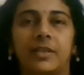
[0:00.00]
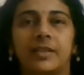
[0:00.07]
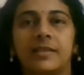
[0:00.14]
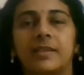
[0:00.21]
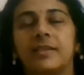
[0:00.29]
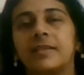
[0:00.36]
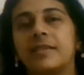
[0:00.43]

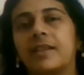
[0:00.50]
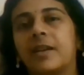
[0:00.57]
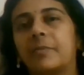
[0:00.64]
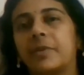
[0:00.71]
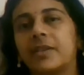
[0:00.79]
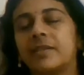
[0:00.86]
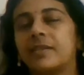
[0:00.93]
acids are
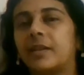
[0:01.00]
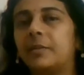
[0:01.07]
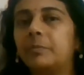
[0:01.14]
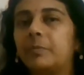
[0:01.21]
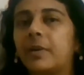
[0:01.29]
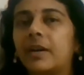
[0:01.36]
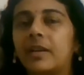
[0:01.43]

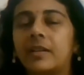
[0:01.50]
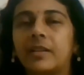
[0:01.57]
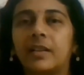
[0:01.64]
present per